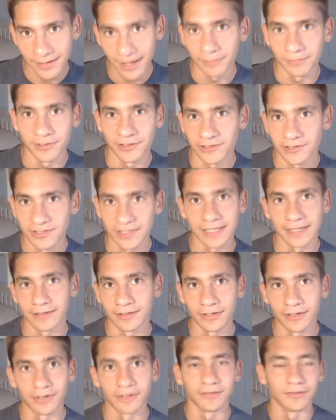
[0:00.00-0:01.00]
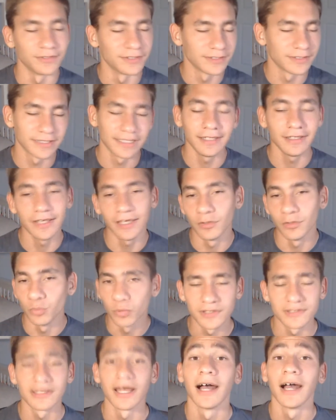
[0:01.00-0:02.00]
I'm just saying,
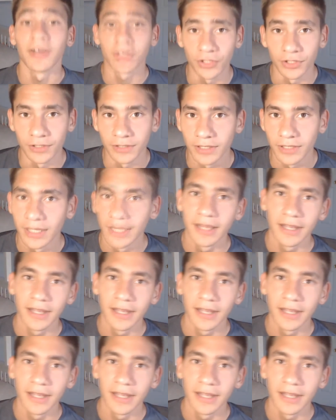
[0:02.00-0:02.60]
it's not good.